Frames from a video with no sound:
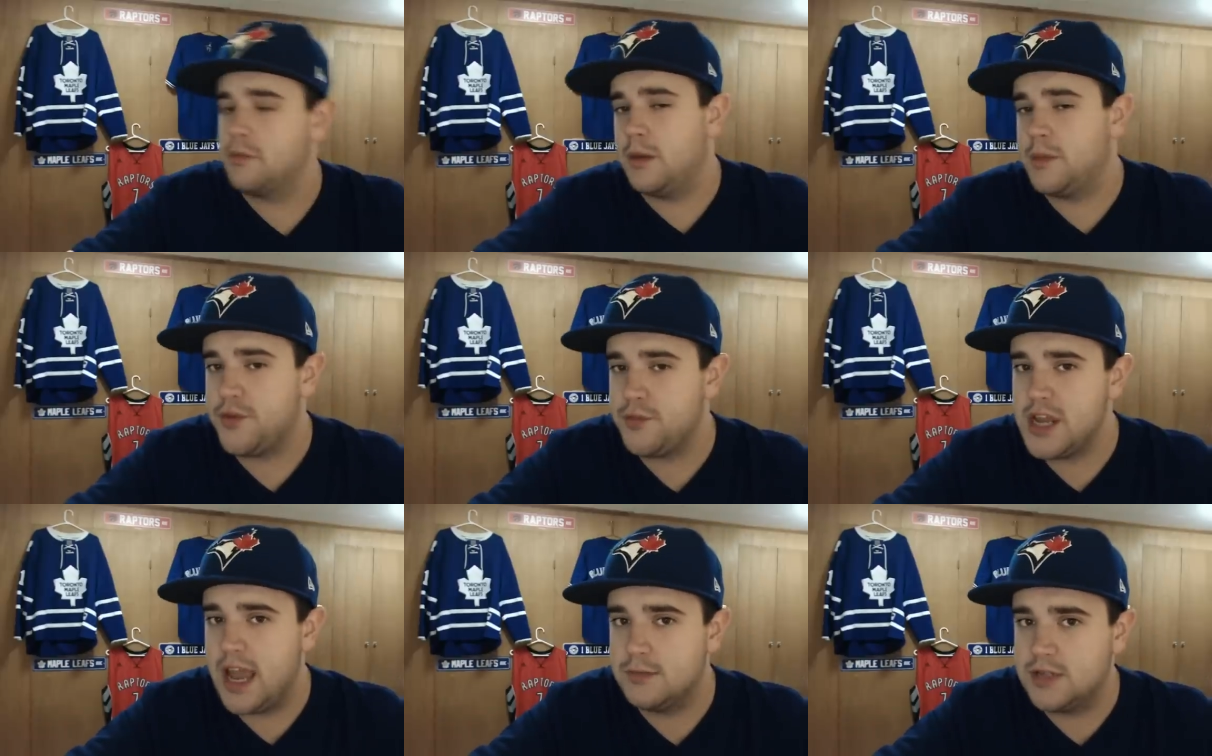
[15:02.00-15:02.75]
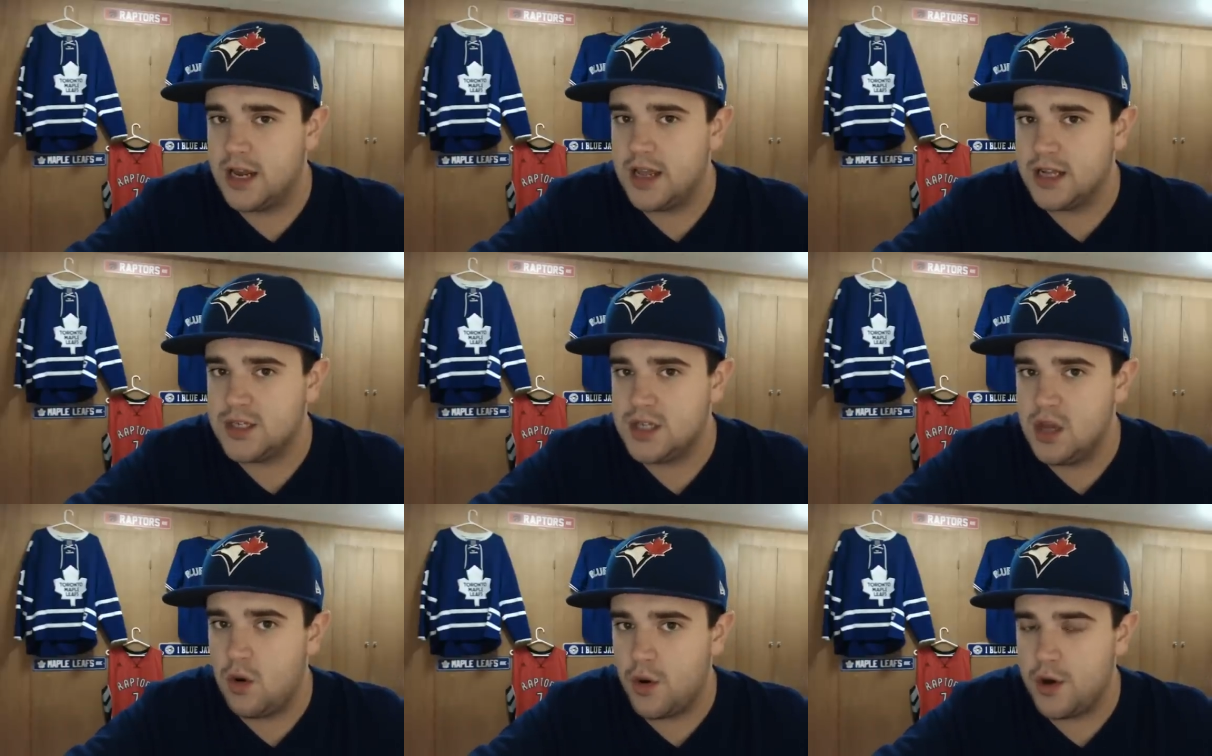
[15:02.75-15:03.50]
up a three-game set against
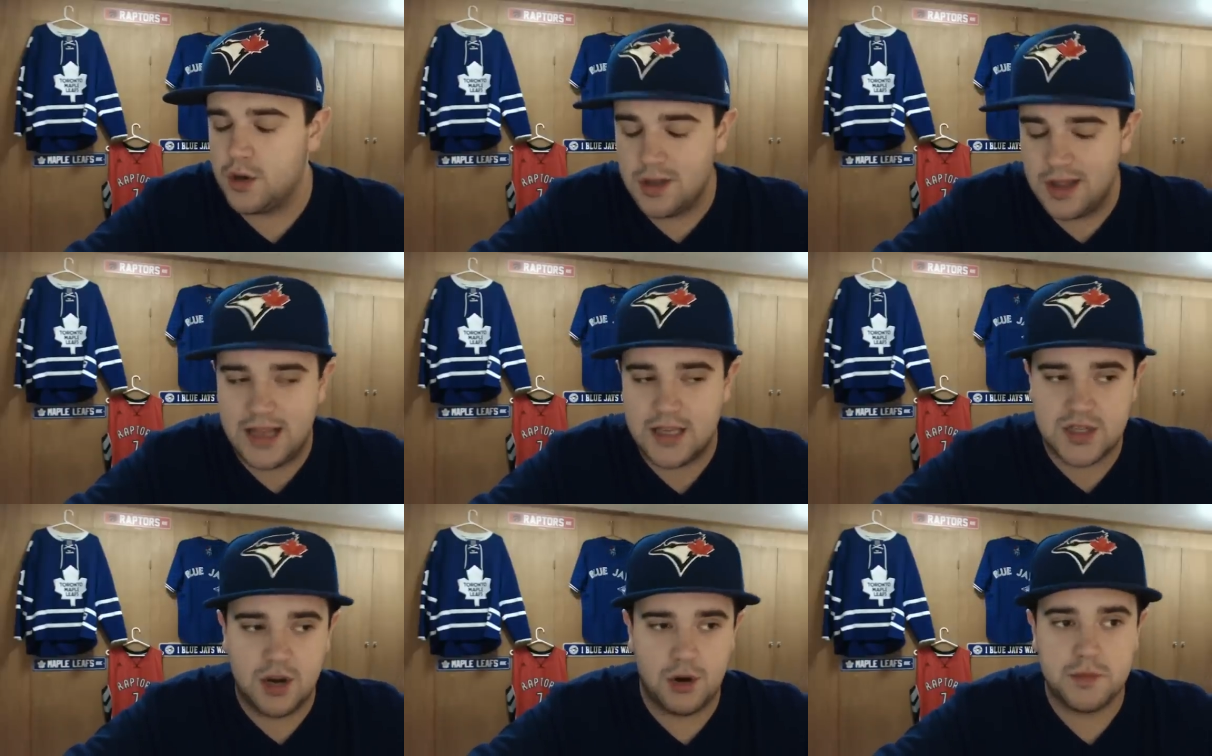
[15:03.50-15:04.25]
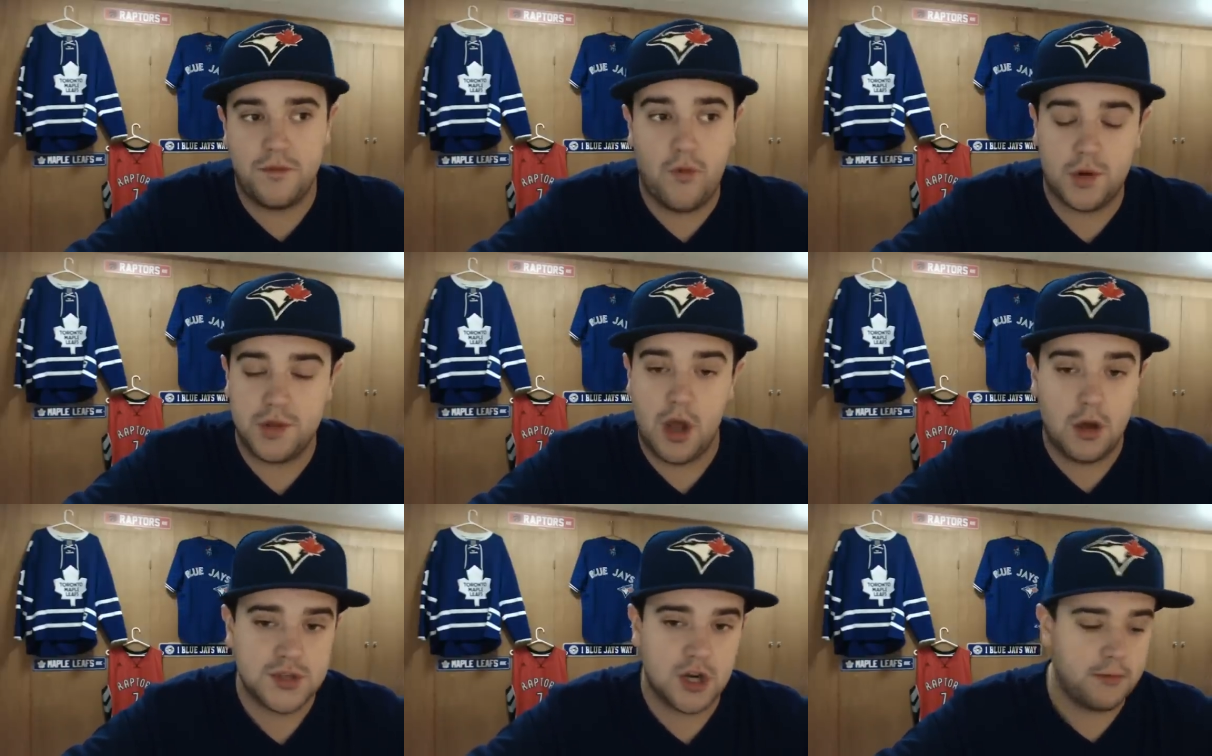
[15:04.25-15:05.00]
the Orioles, the last series before the
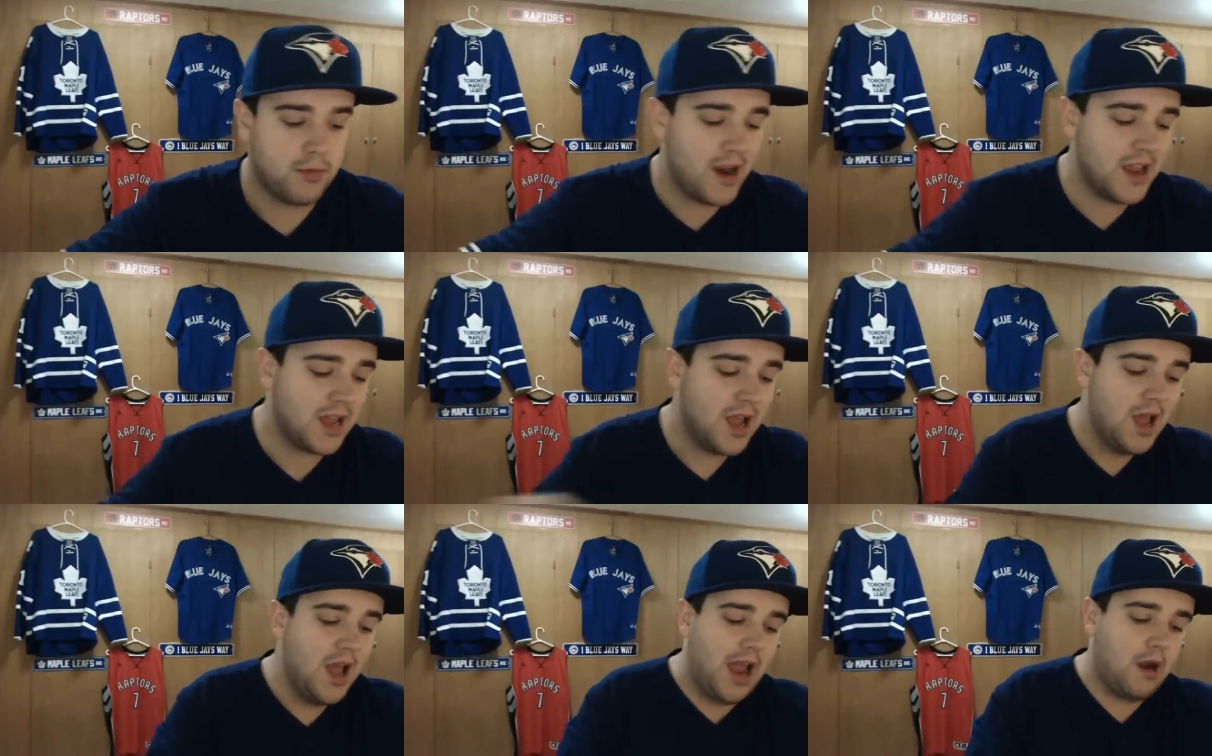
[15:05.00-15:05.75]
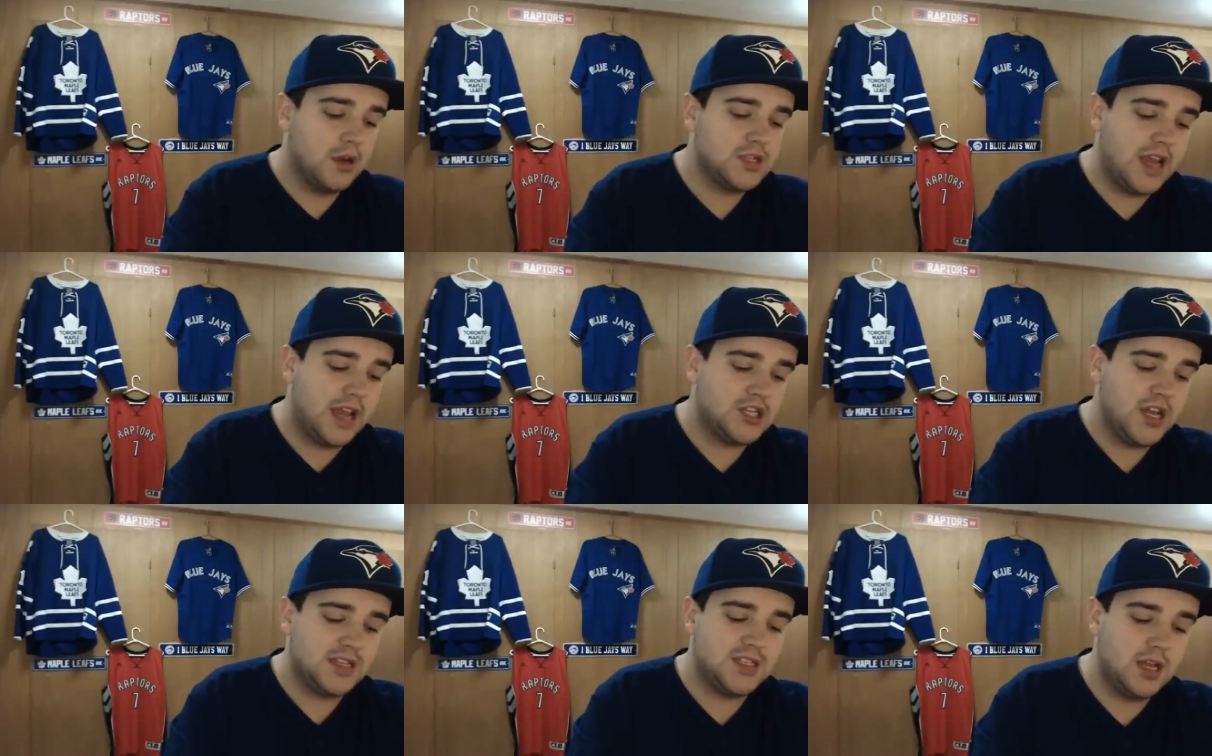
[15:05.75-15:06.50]
All-Star break. Aaron
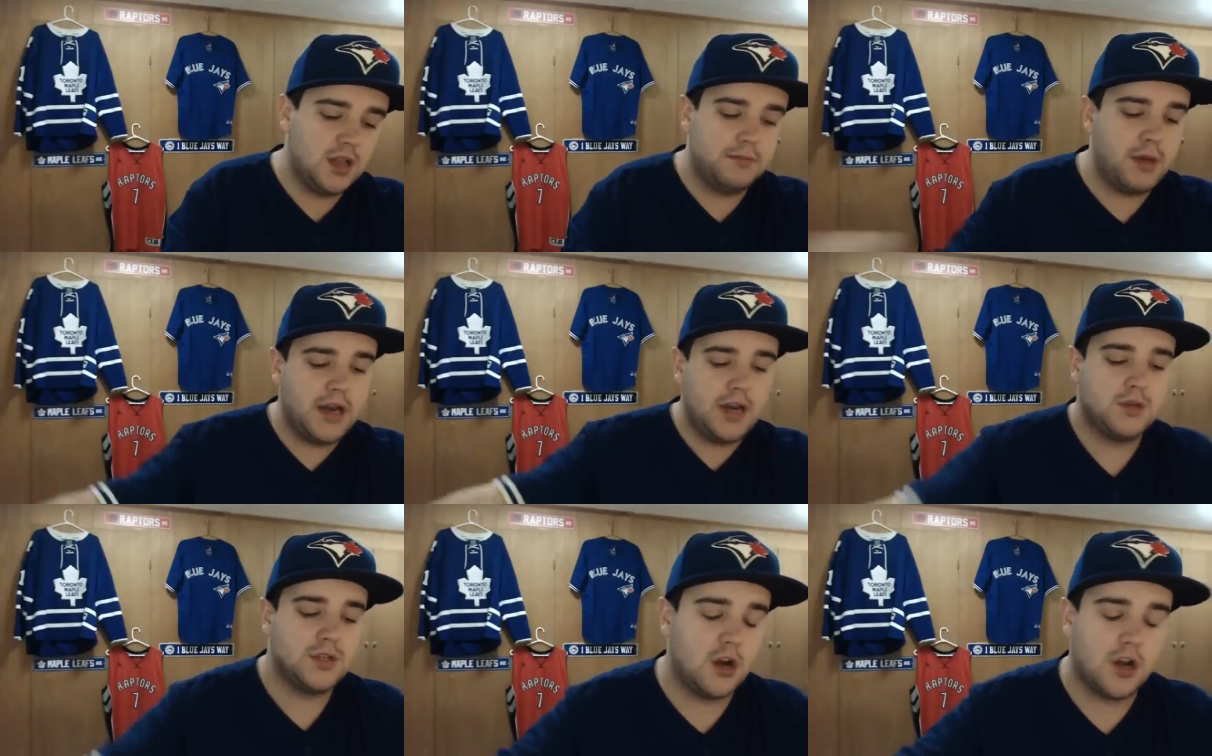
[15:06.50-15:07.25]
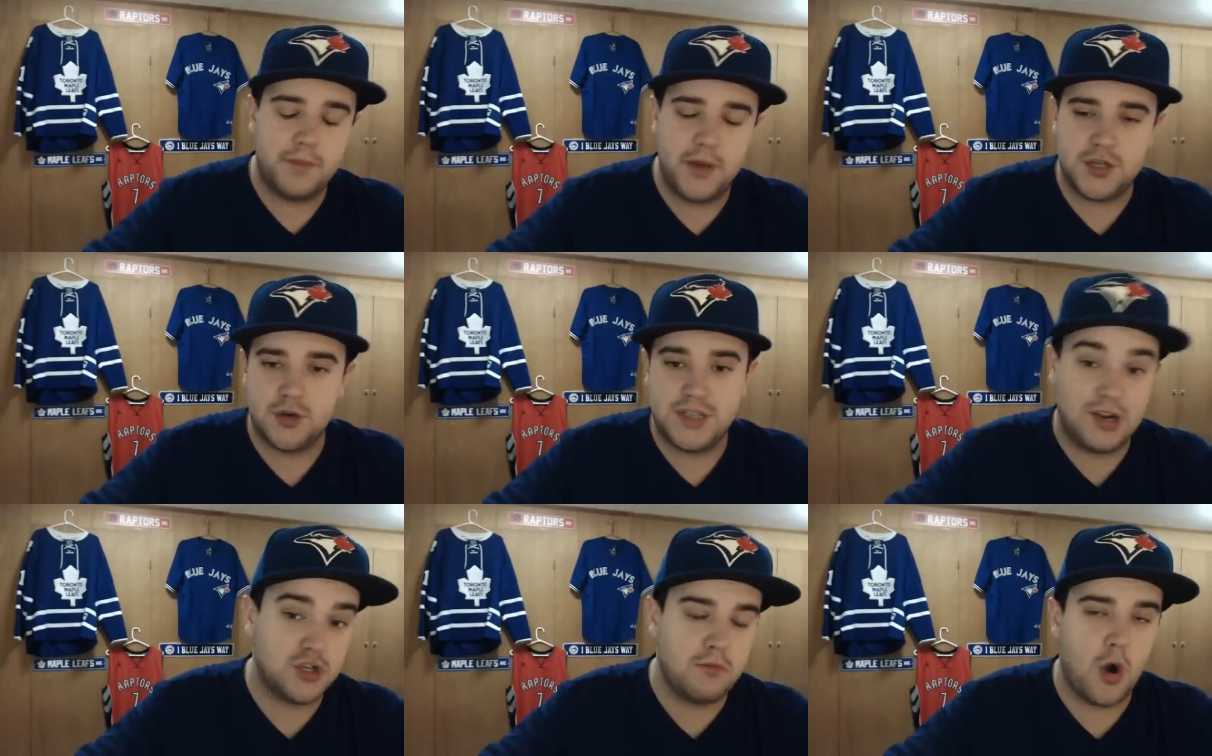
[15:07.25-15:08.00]
Sanchez, Dylan Bundy are the starting pitchers
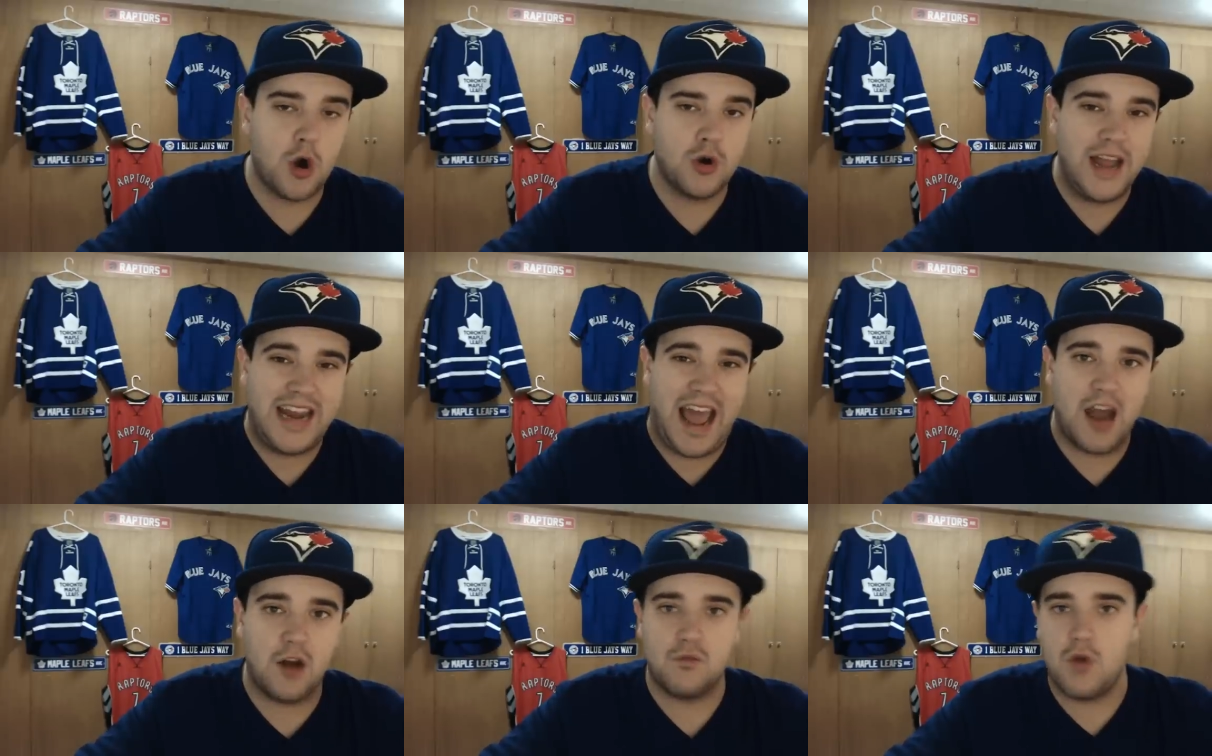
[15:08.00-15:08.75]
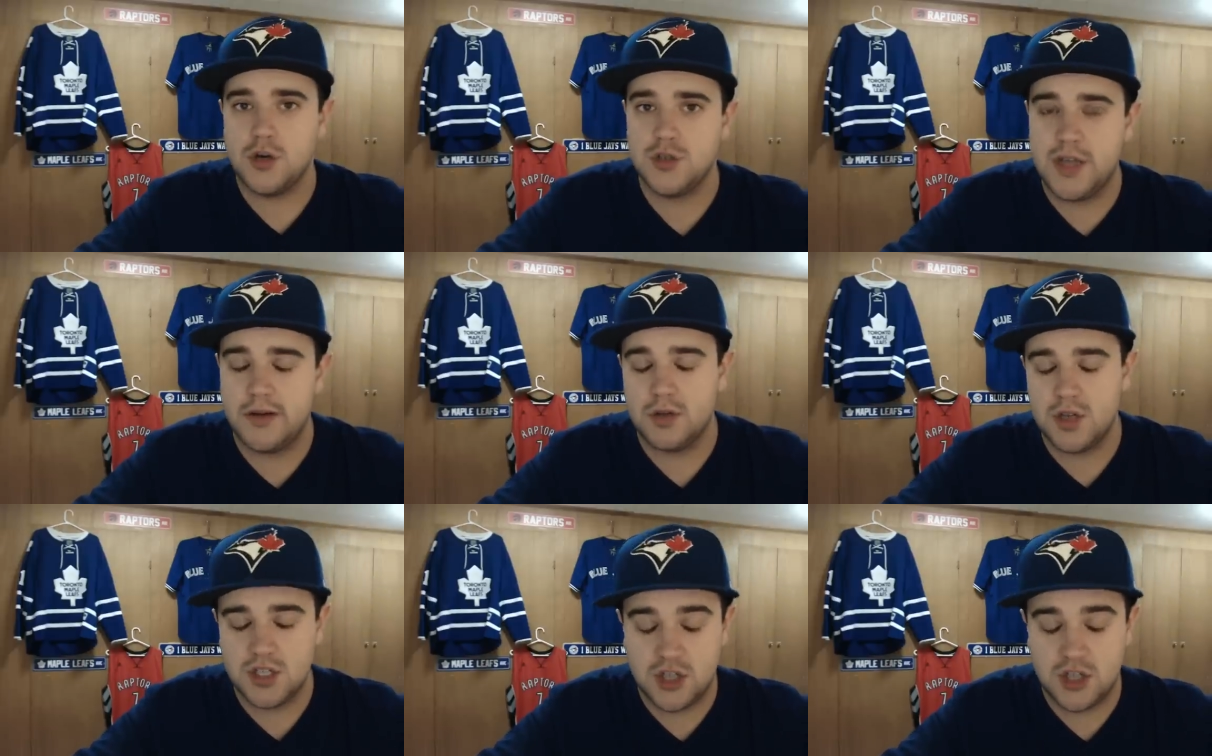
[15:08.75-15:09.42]
there tomorrow night at Rogers Center.